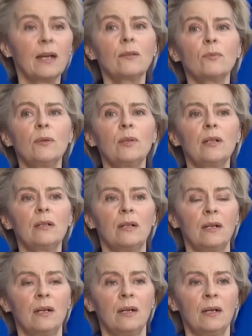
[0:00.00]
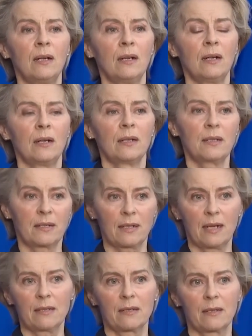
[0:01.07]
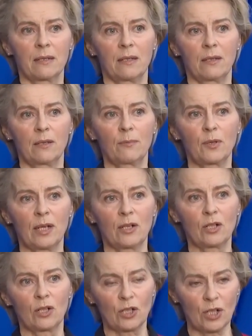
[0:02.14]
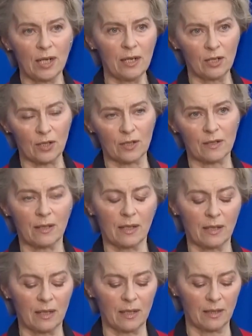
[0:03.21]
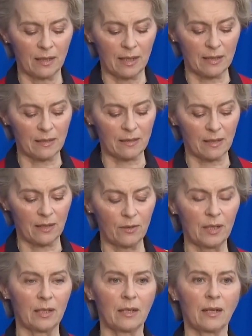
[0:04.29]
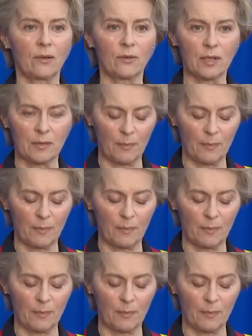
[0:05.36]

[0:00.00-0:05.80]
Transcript: And we will discuss the potential changes that are necessary in our